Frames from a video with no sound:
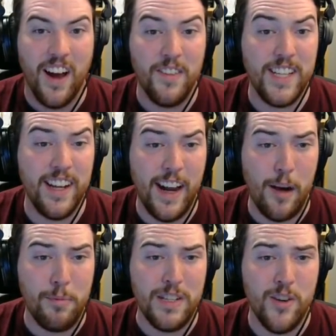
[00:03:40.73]
I've seen it
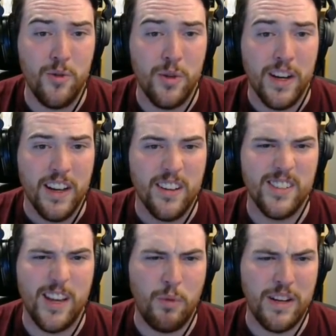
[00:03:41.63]
happen too.
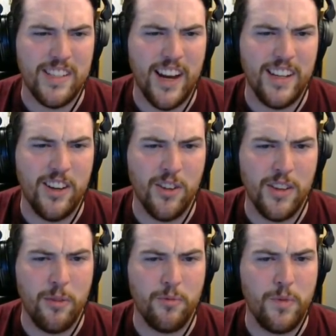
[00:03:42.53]
There's that one tiny girl
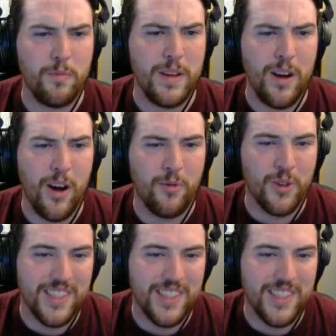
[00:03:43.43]
that flipped me off for